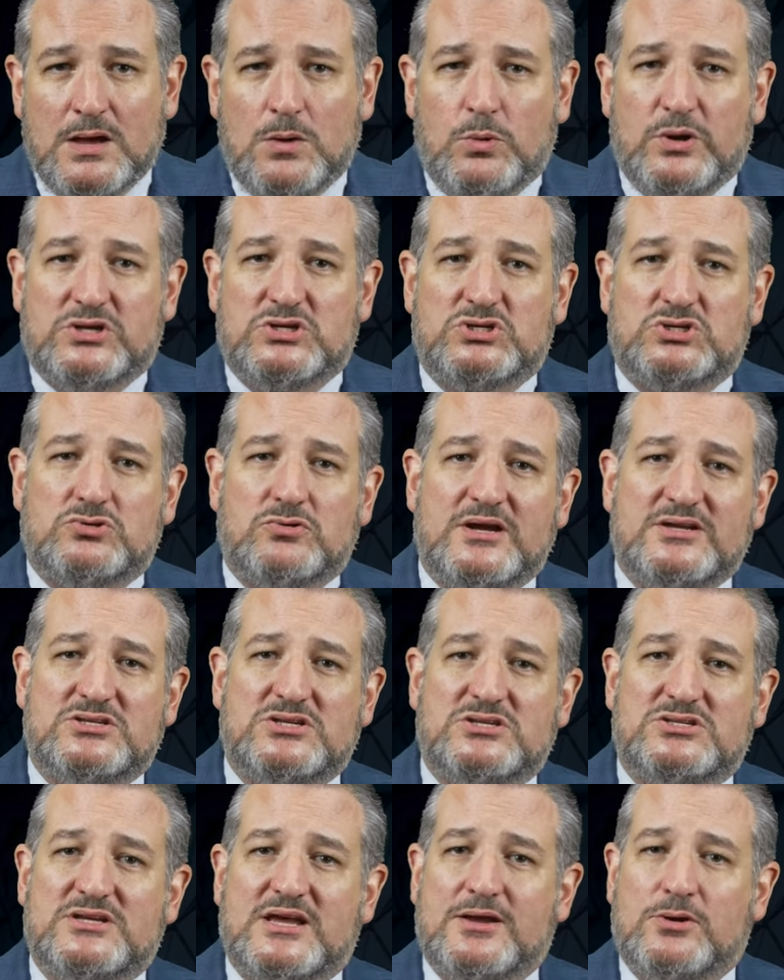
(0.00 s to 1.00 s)
which
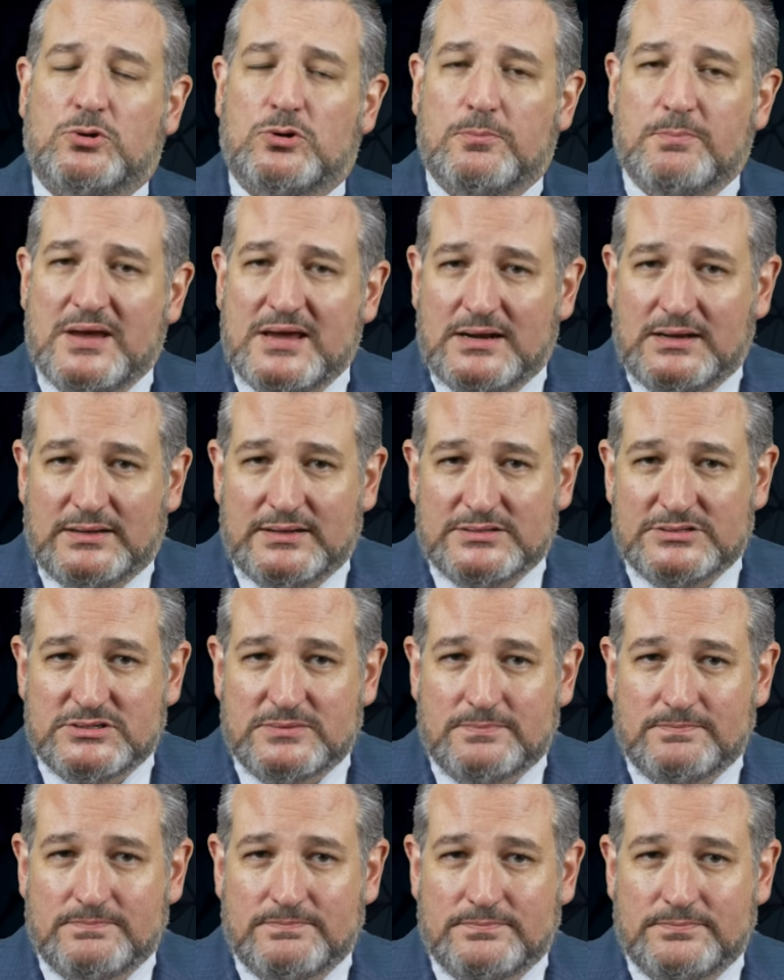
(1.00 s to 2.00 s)
stresses
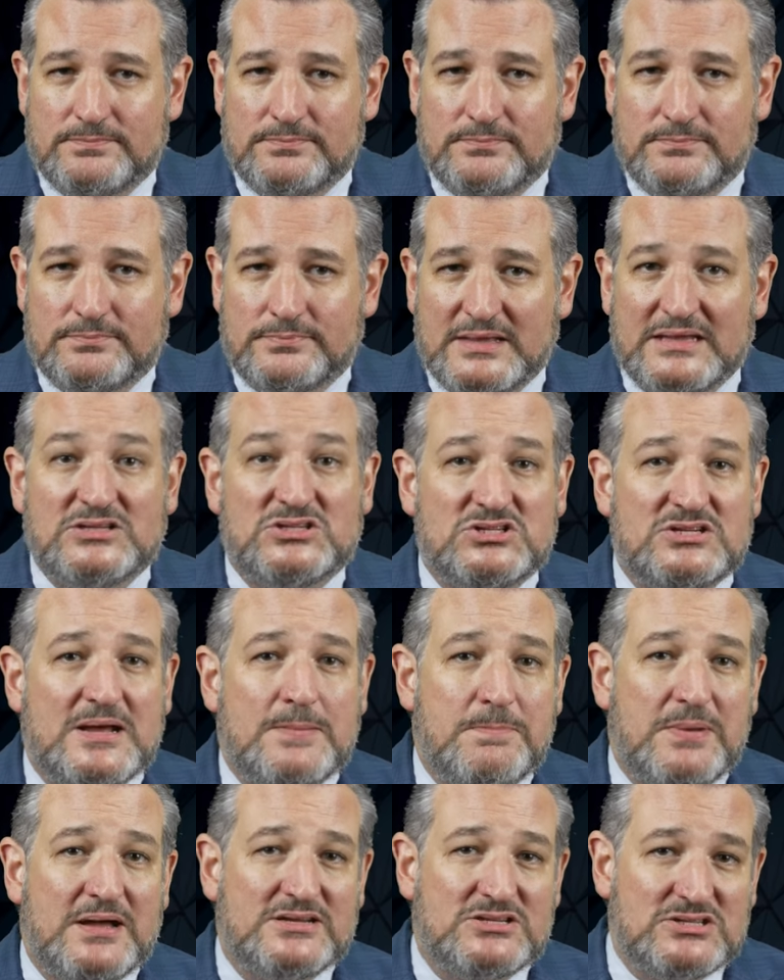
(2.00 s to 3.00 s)
incrementalism and
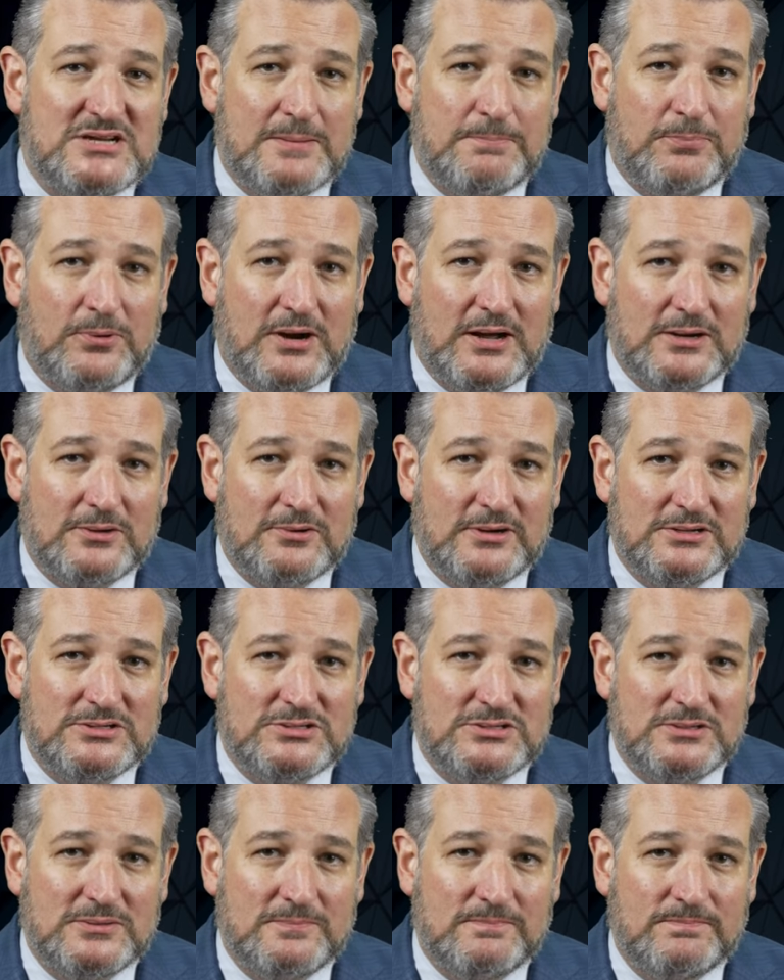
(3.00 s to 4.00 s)
step-by-step
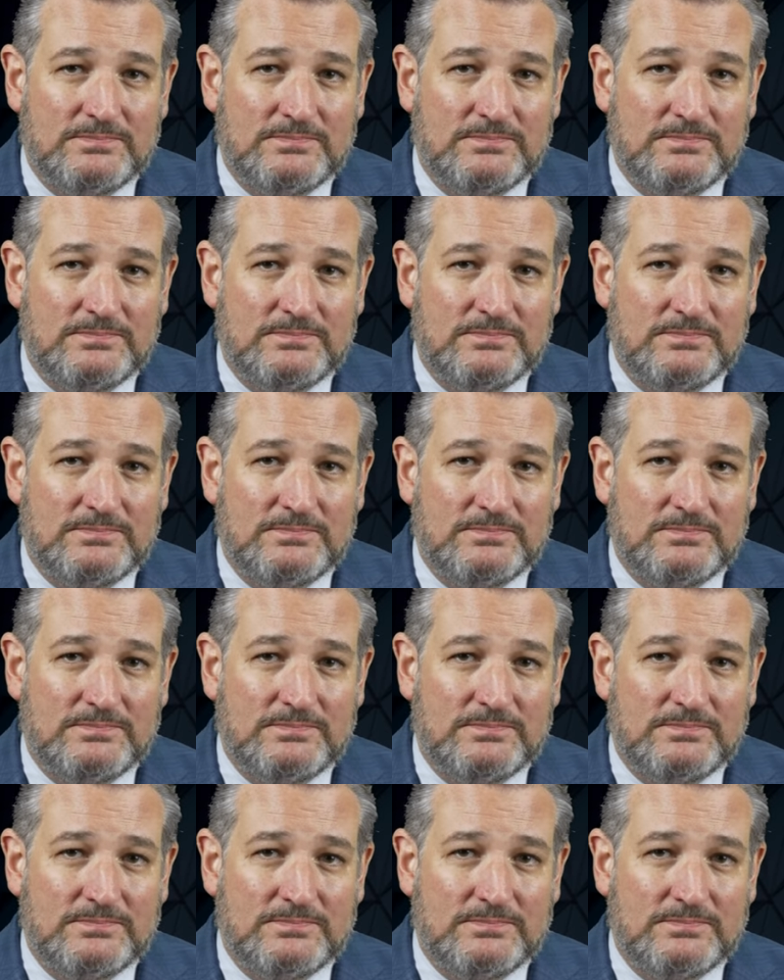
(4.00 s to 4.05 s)
progress,